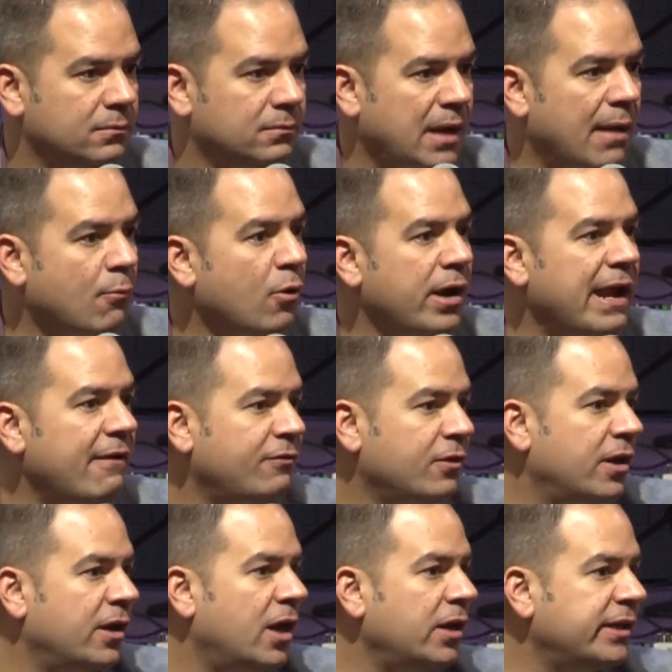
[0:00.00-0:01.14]
I'm running after
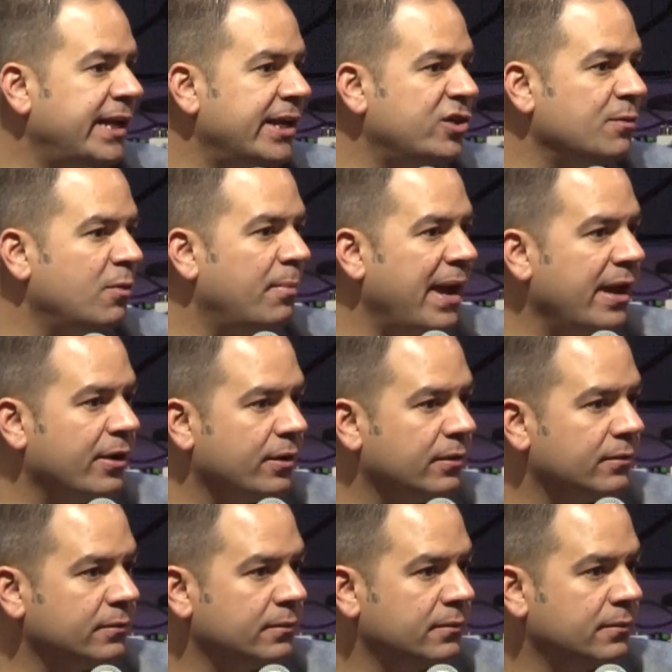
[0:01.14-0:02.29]
an uncatchable banner.
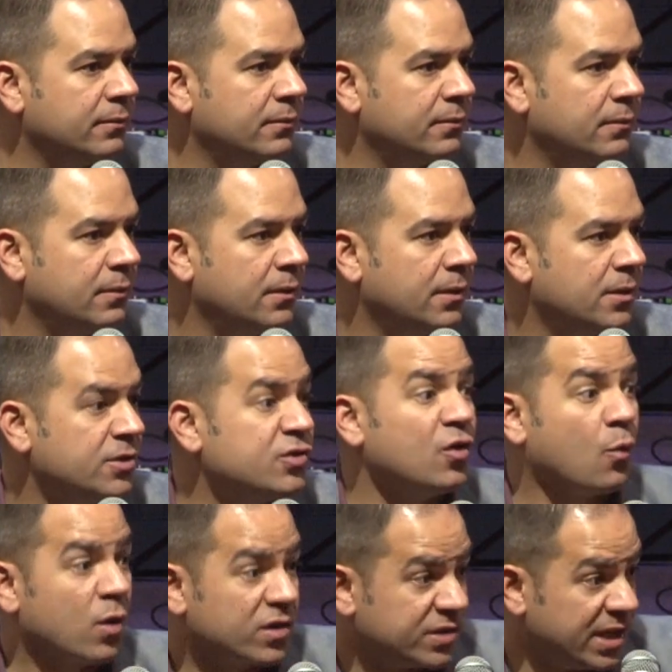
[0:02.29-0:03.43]
So the
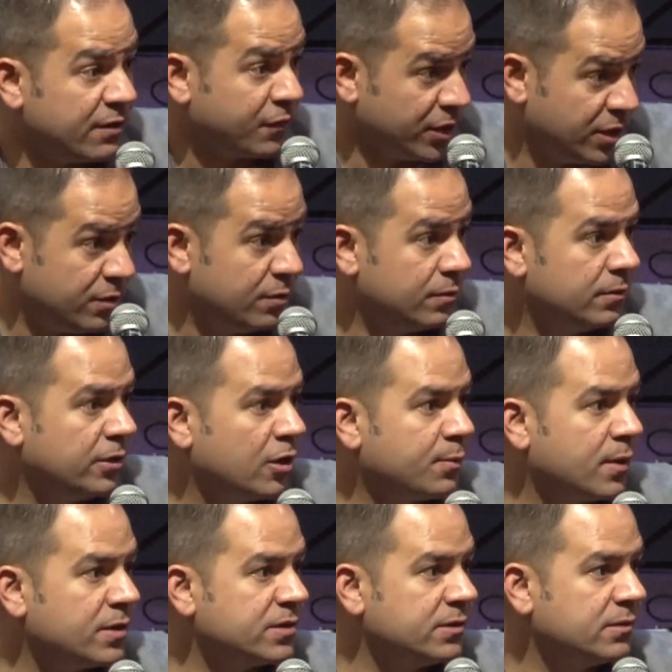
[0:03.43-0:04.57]
worst thing for you, young
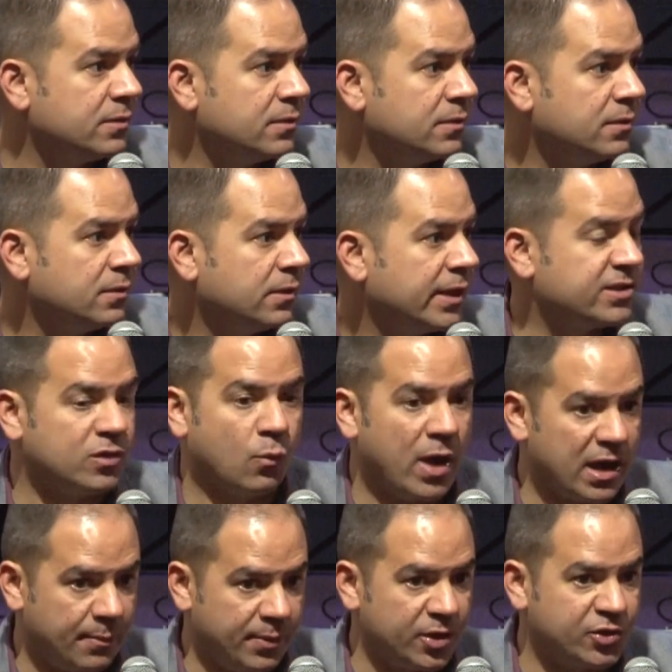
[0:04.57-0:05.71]
person, is to
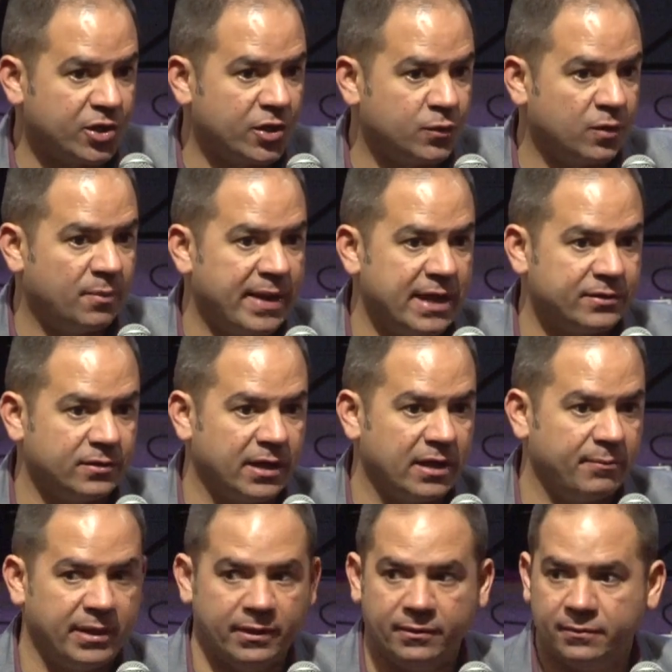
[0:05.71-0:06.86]
wind up in a church with a pastor like
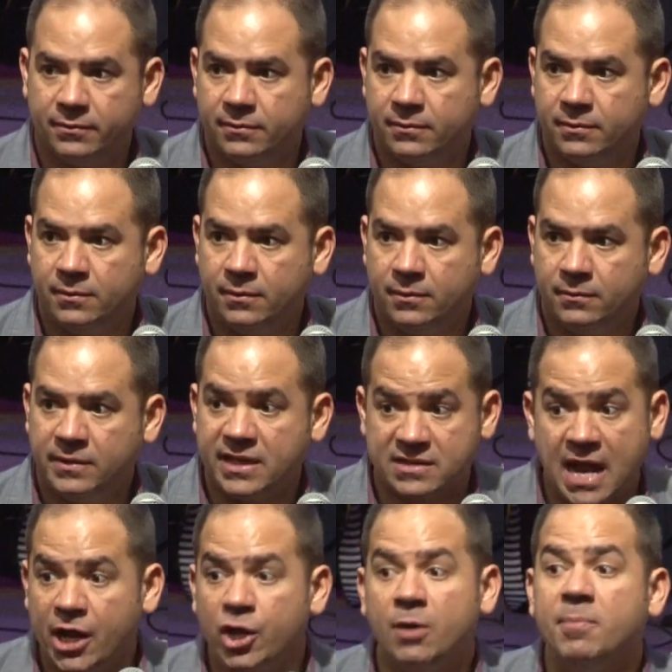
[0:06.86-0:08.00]
me that's
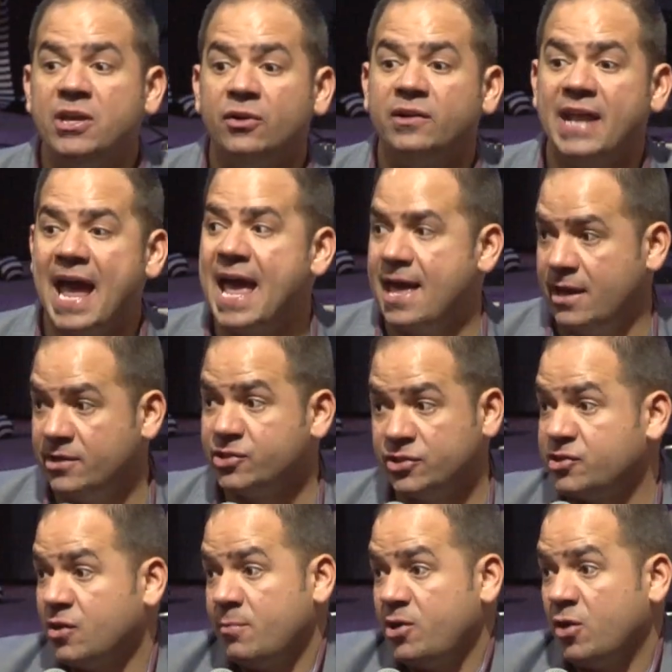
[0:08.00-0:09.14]
not going to be your dad, it's just
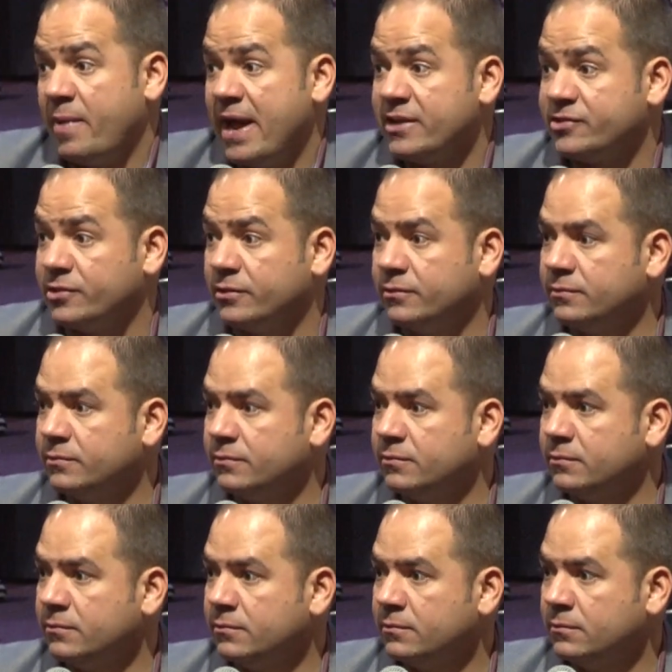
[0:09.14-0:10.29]
going to be your pastor.
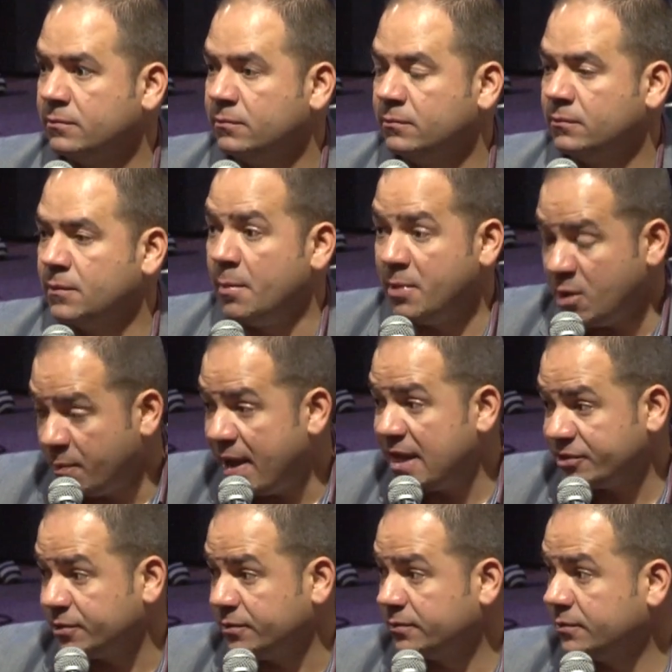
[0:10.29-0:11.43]
Be your pastor.